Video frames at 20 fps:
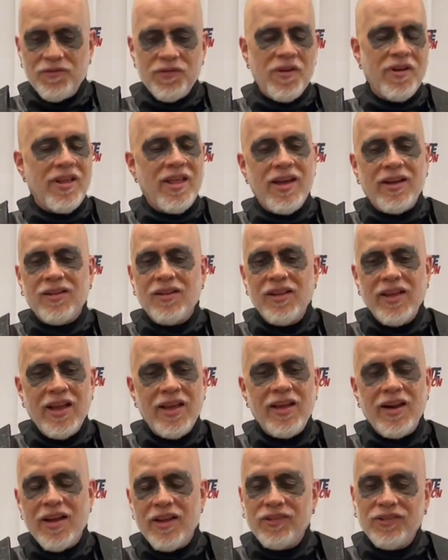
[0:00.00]
in front of that
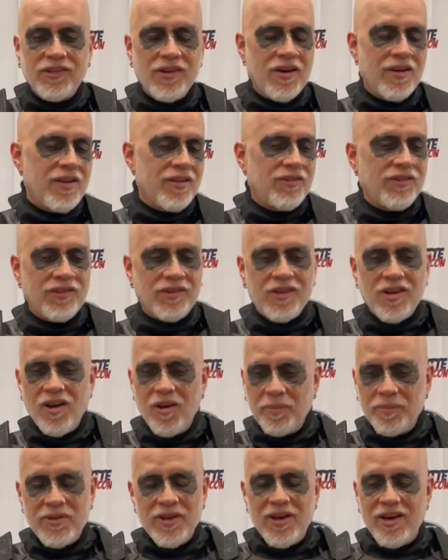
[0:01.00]
clay and I started
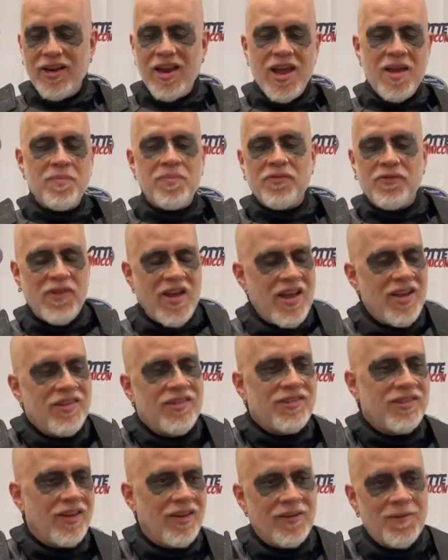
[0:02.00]
sculpting an ape face.